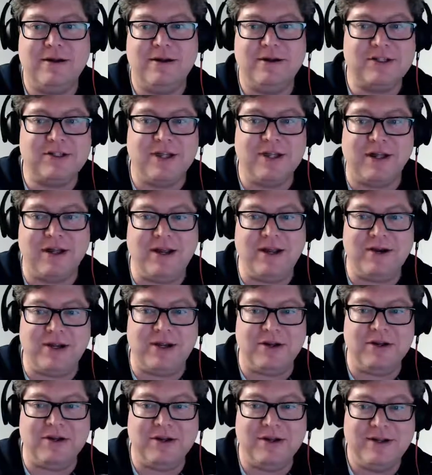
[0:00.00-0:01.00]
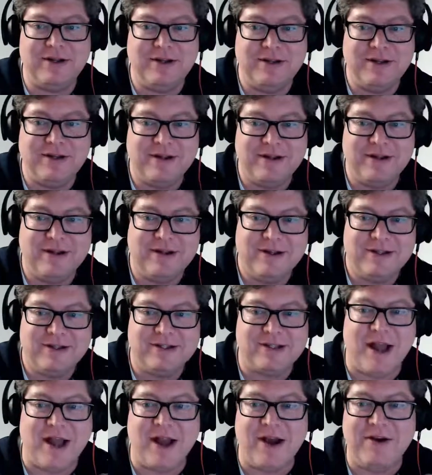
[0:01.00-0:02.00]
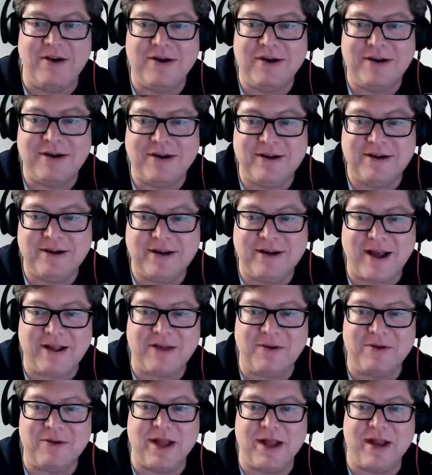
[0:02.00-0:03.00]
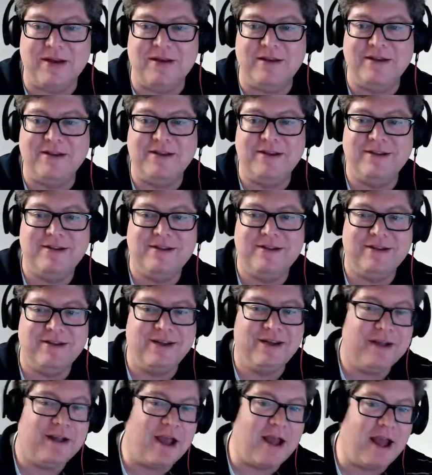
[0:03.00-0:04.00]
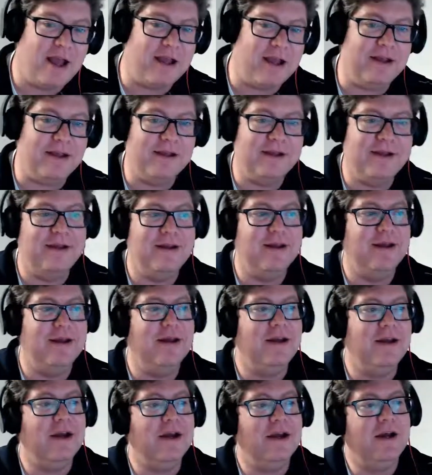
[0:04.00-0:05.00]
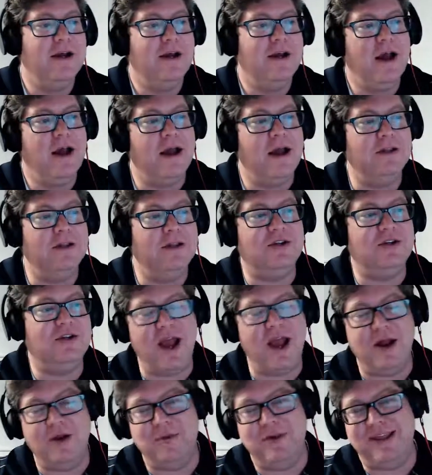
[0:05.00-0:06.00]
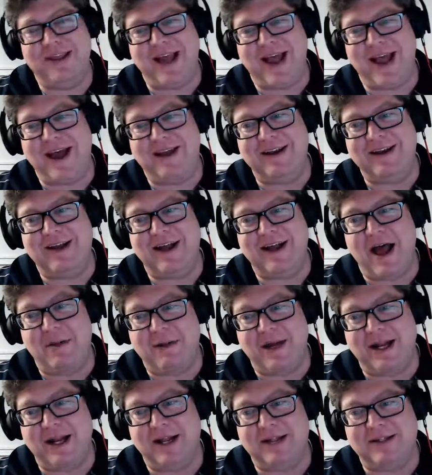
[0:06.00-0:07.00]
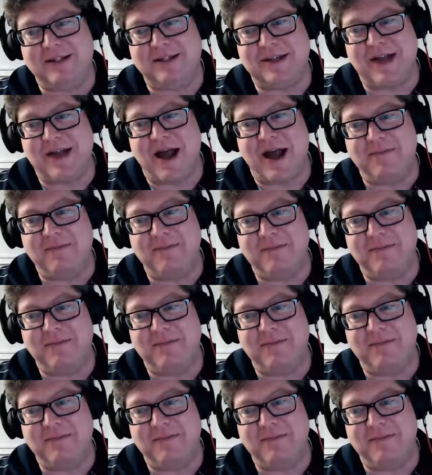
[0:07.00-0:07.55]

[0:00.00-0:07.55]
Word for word: You're still here, dude. So I think we're done. Hey, and and with that, I'm gonna hit stop.